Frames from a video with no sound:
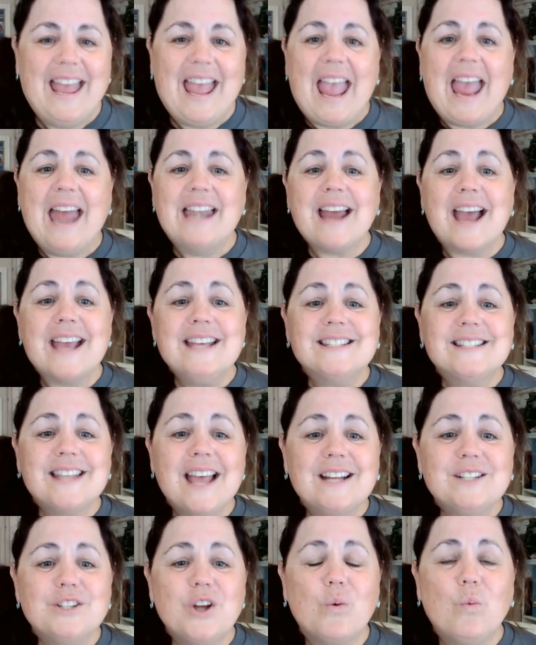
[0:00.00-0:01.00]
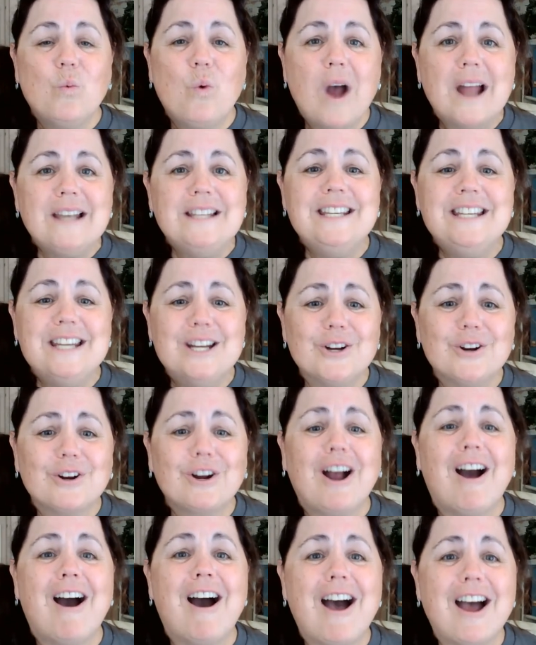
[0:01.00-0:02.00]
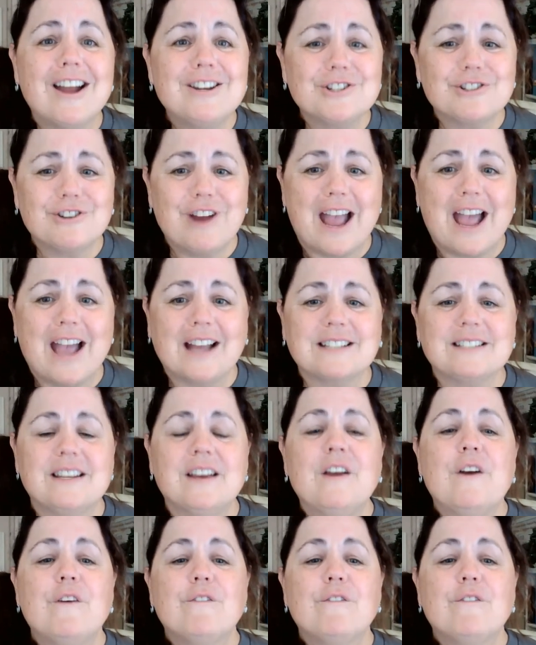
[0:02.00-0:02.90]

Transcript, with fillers: And I signed a 1-year contract